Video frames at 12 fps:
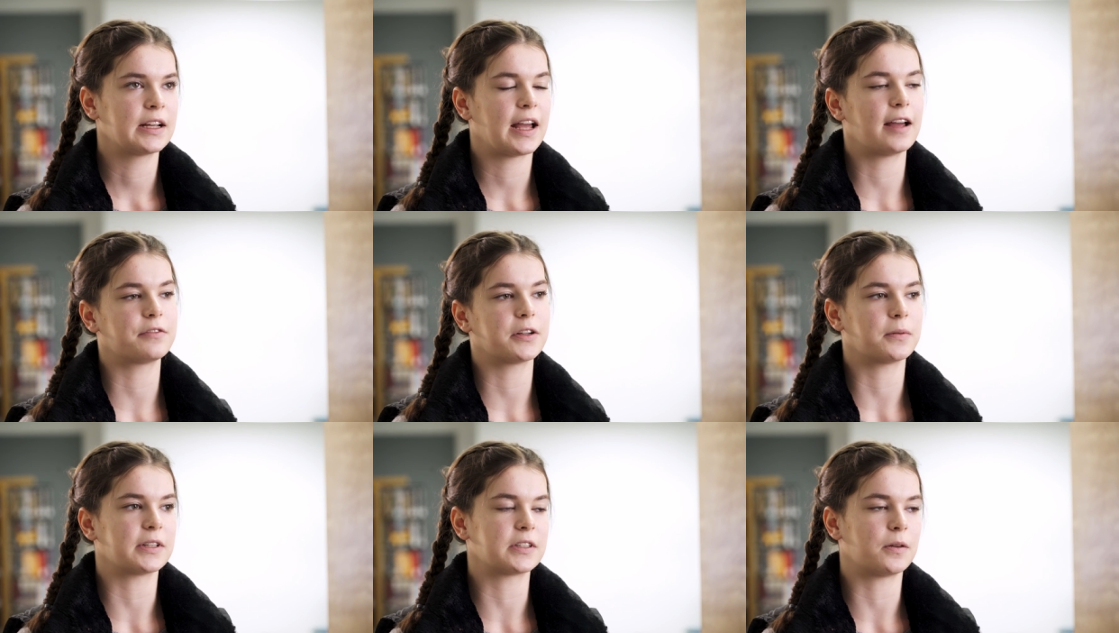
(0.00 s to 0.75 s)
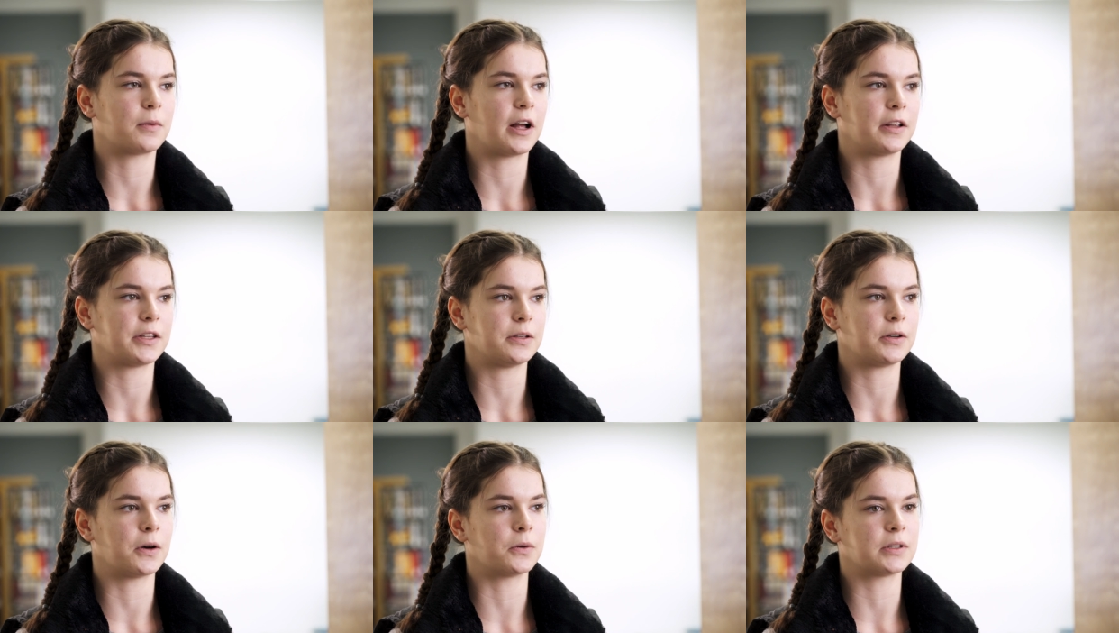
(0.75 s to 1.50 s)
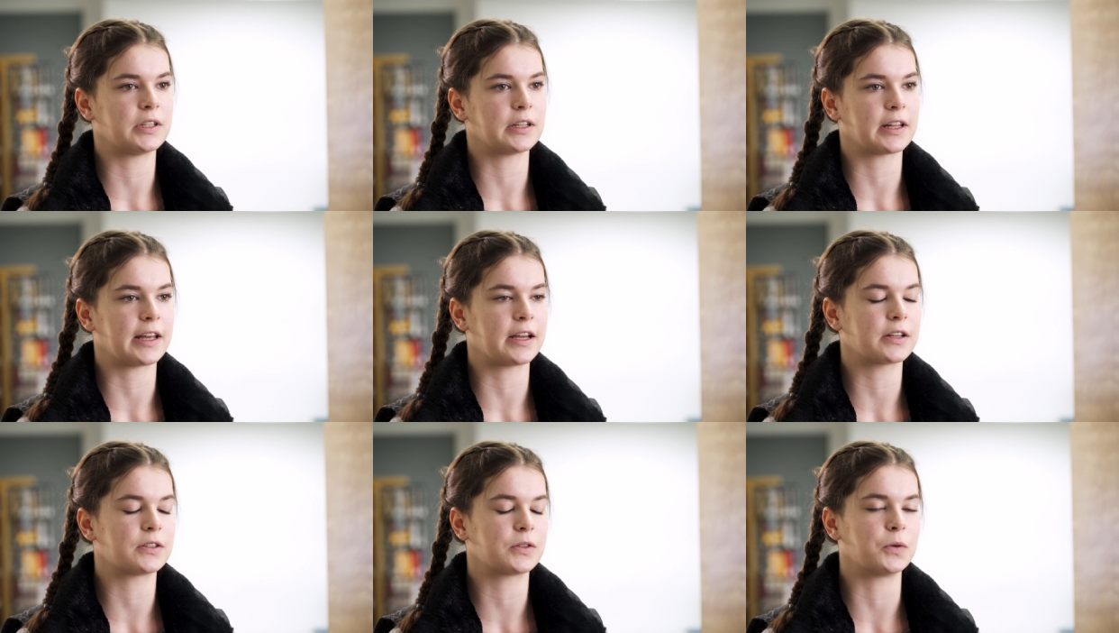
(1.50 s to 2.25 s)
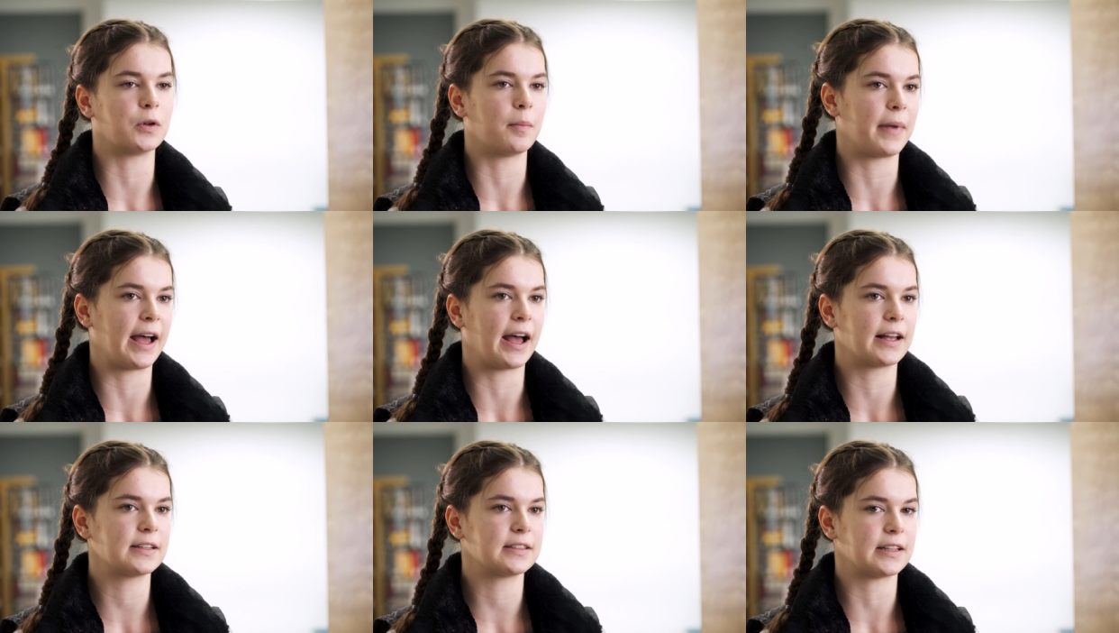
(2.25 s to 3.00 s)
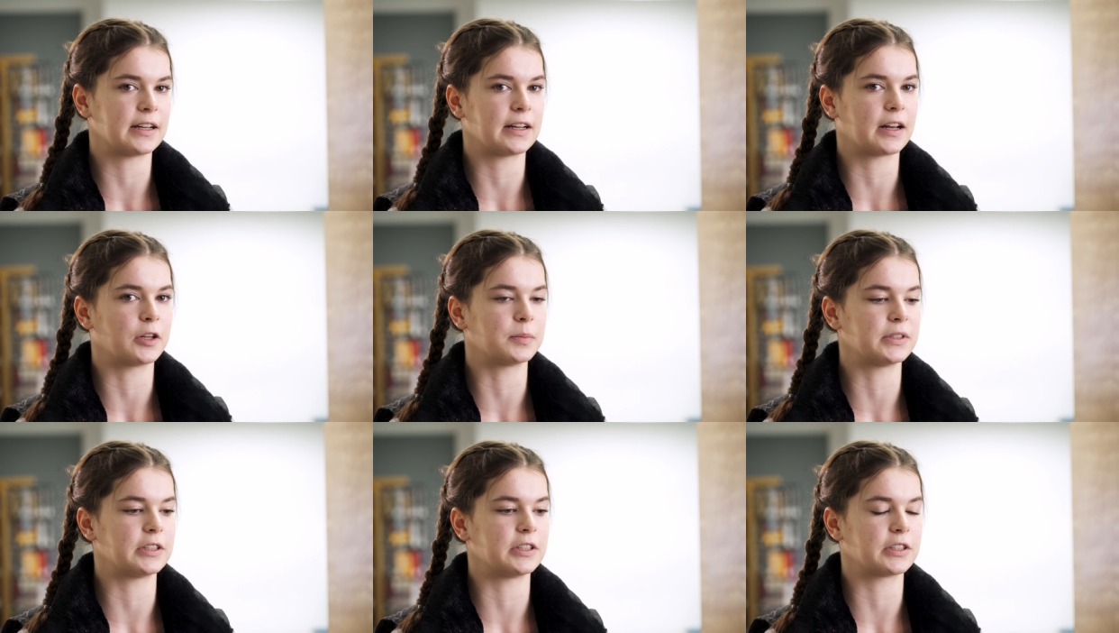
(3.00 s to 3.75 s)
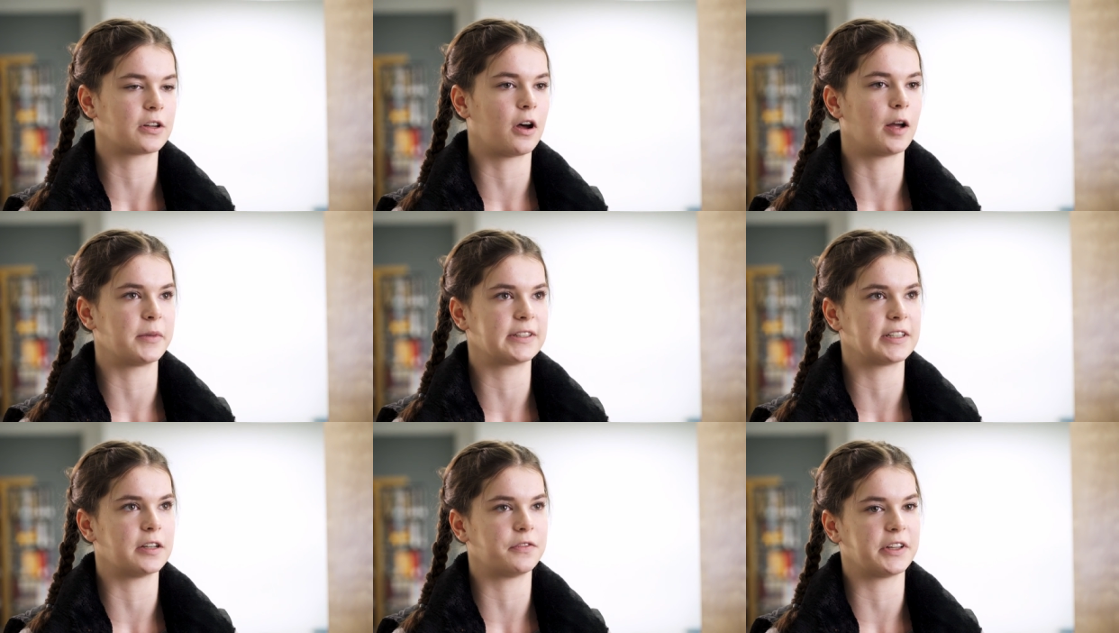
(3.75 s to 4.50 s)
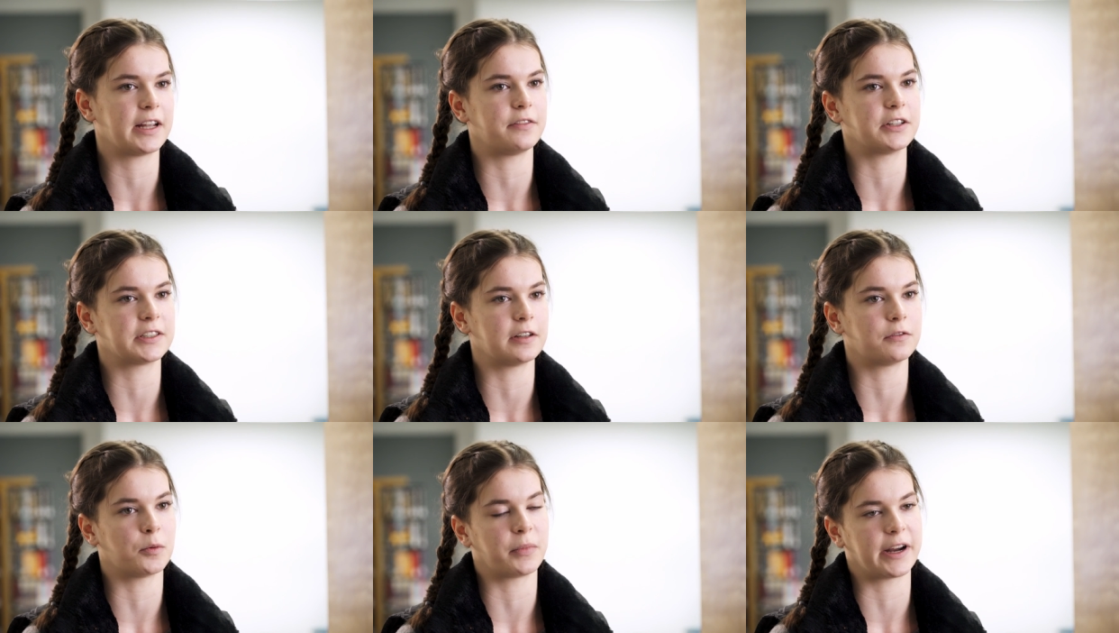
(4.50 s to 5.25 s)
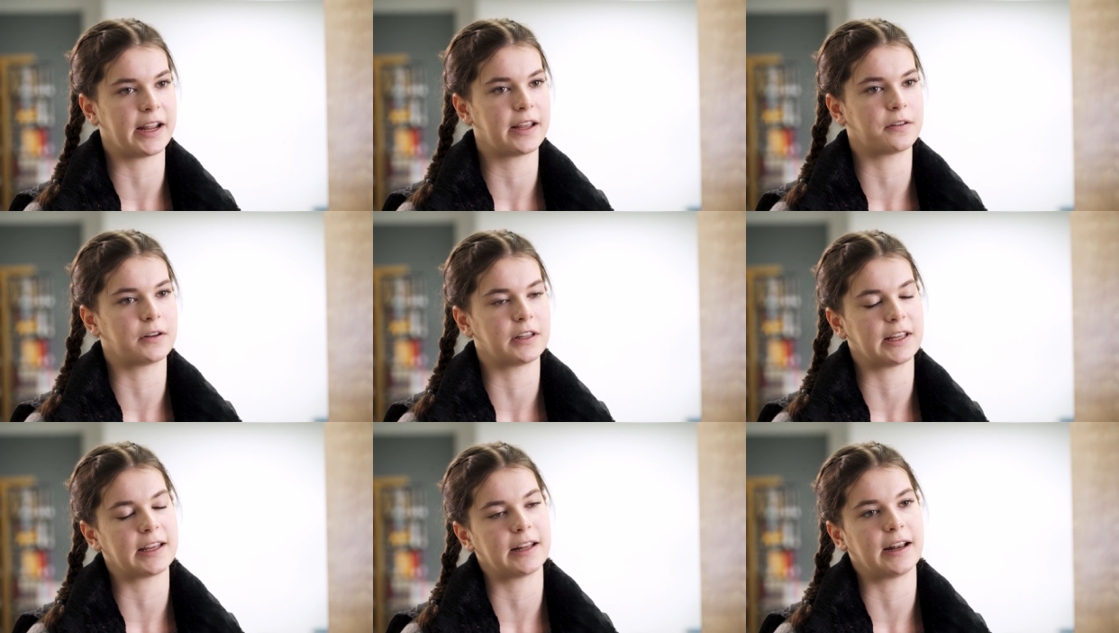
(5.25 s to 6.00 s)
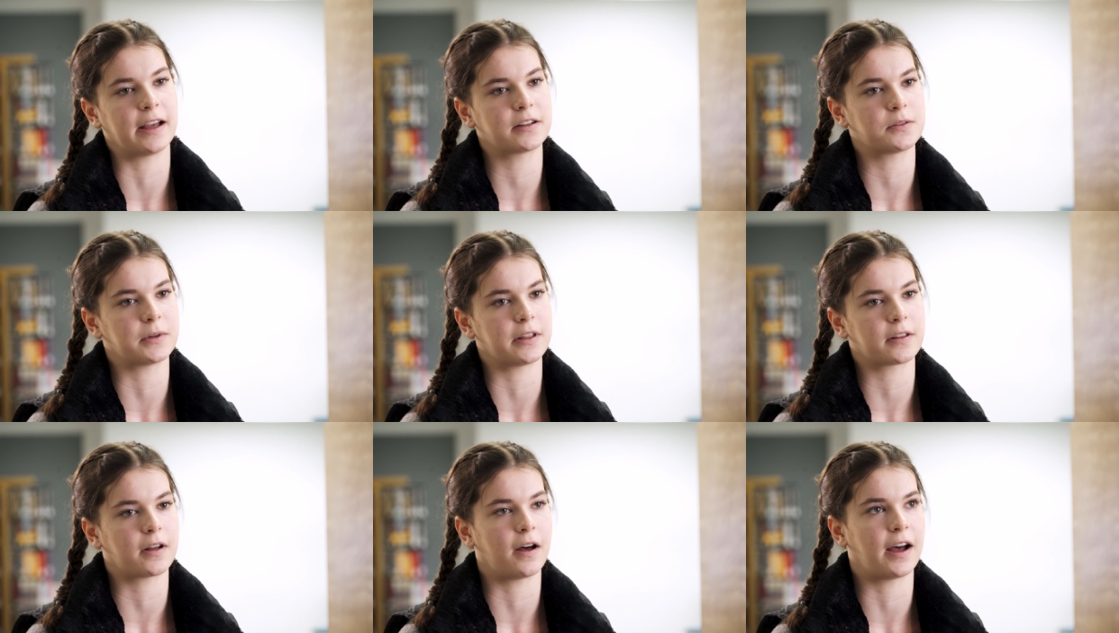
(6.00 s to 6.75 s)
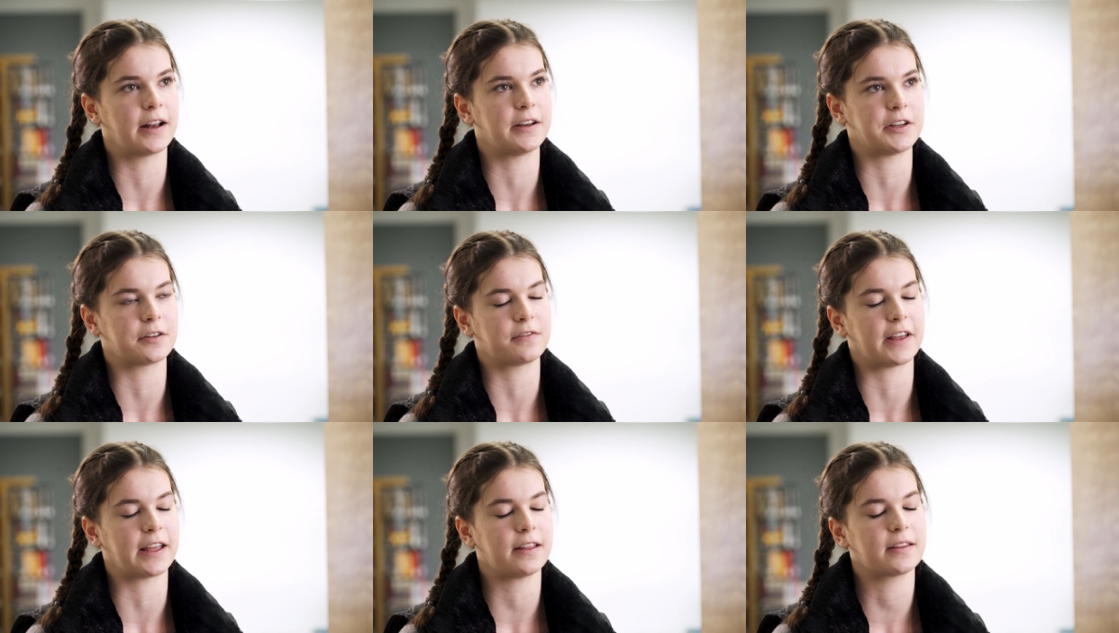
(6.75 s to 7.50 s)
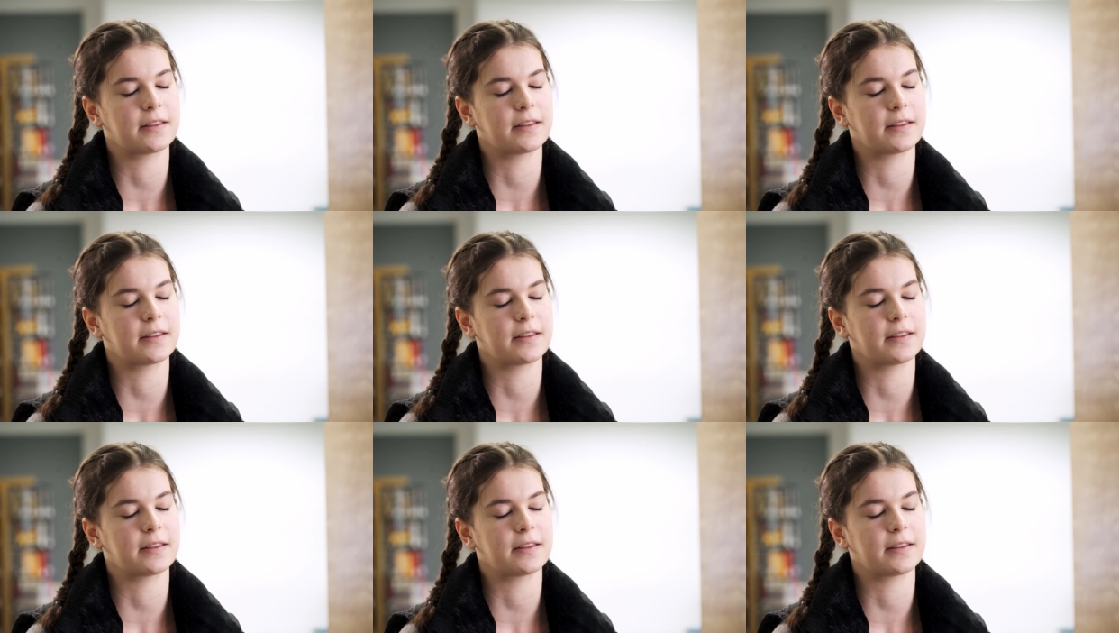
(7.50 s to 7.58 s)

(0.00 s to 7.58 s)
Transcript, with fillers: every once in a while you go to like a school mass and it helps to just calm yourself and give yourself a break and really connect with God and your faith.